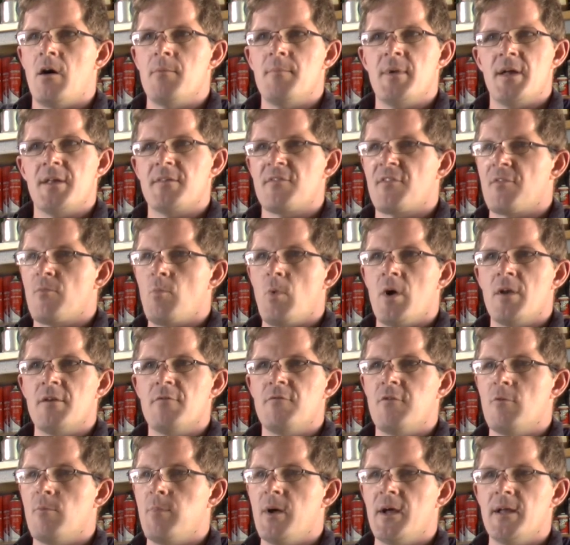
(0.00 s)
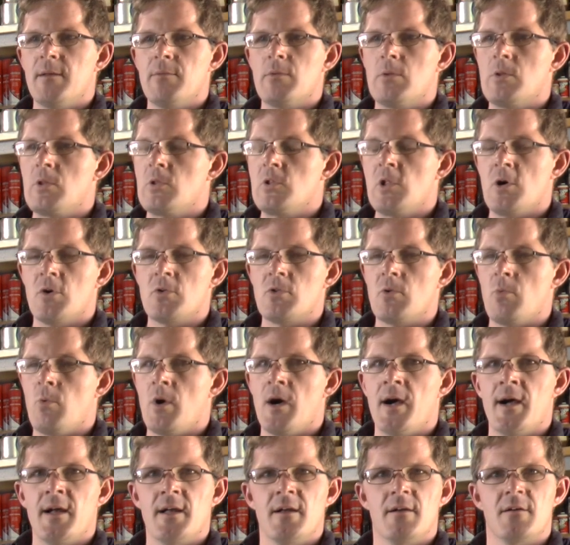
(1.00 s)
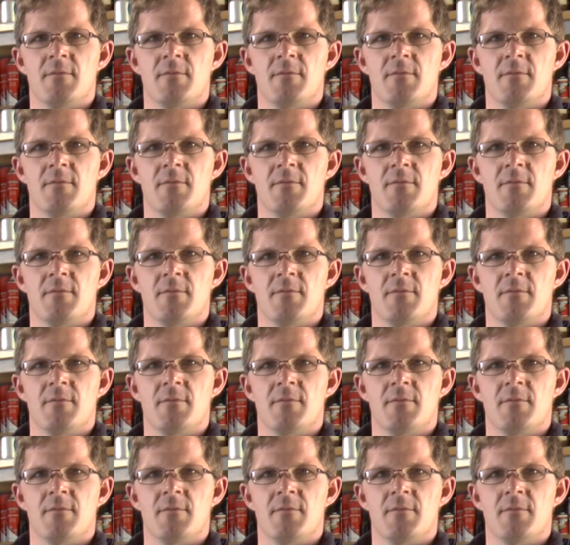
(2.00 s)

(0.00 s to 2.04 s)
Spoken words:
met some wonderful people along the way.